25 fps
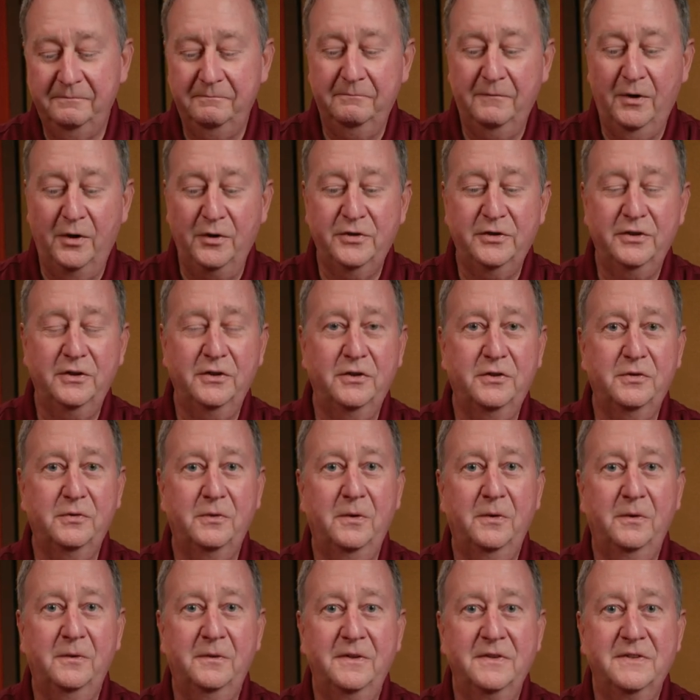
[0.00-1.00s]
motion
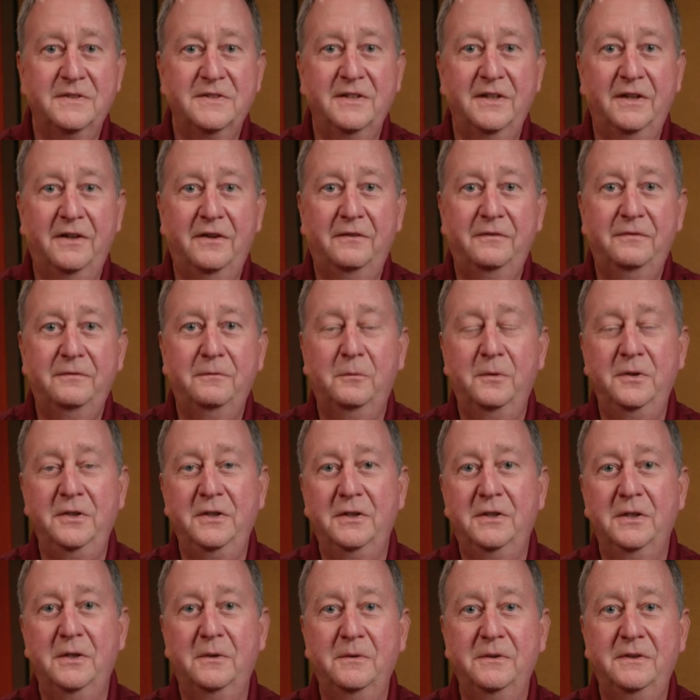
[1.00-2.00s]
controller itself, when
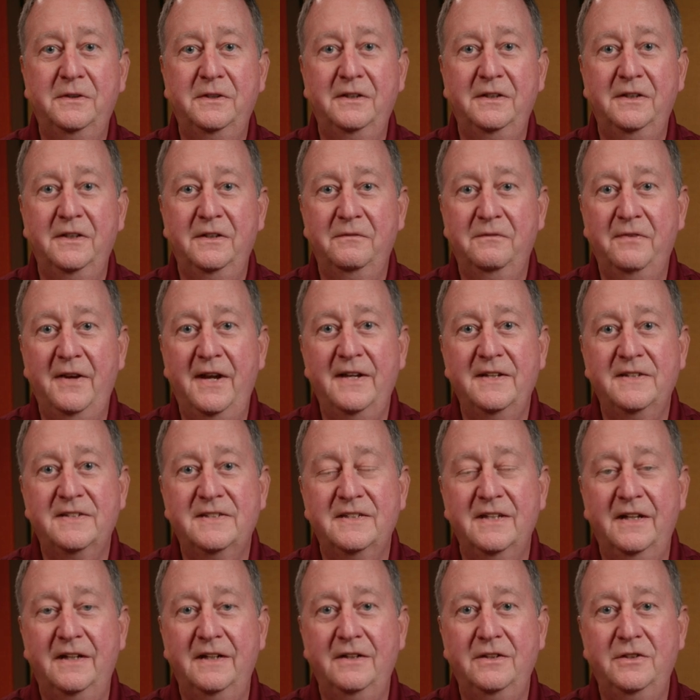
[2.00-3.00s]
you go into the
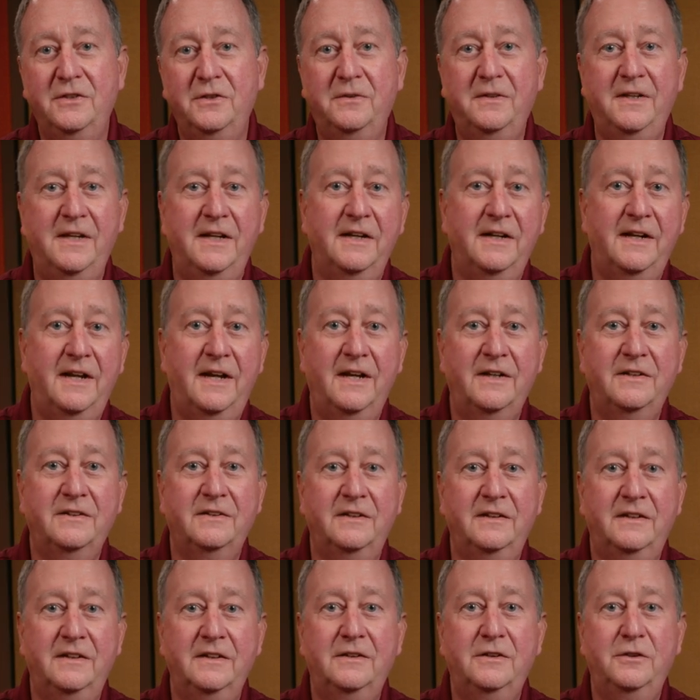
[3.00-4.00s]
advanced settings, you can't
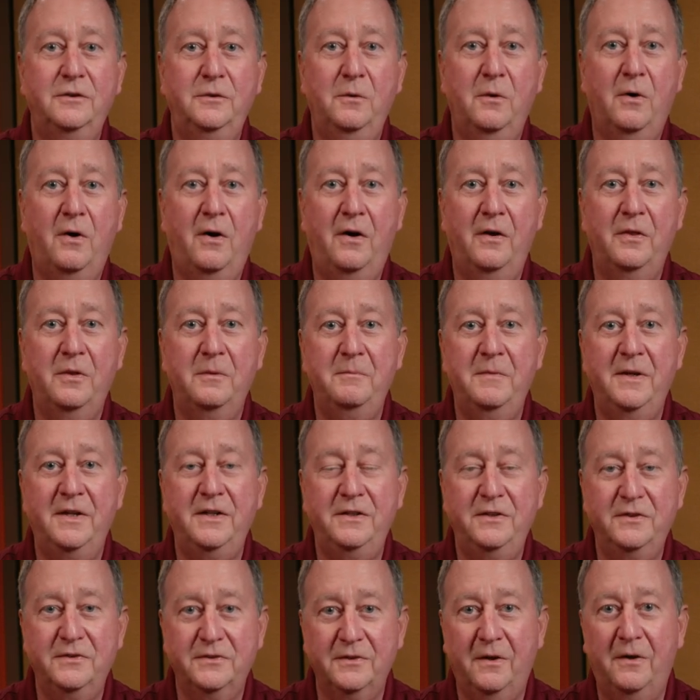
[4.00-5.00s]
actually get to all the
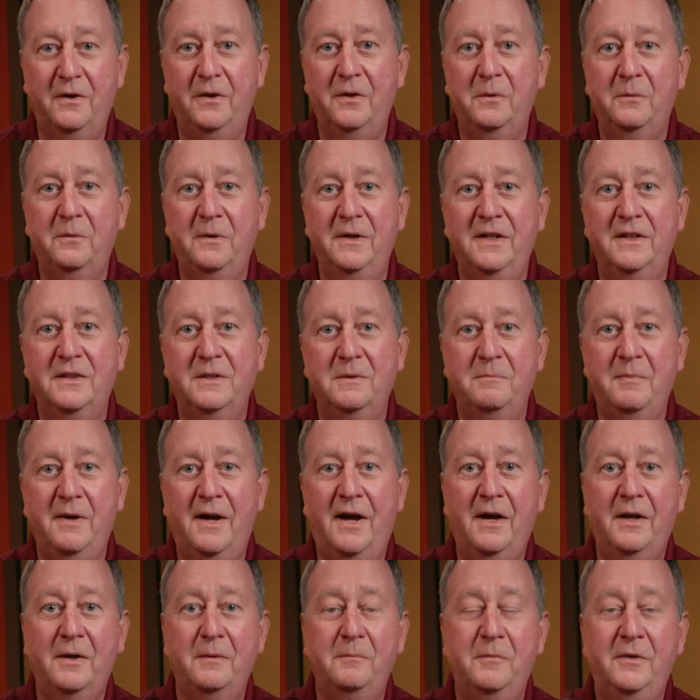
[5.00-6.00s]
menus all the way at the
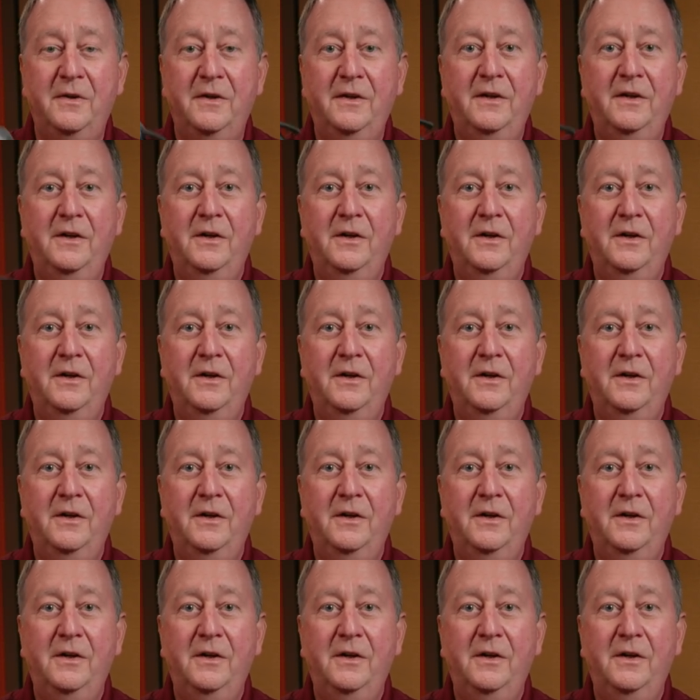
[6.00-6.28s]
bottom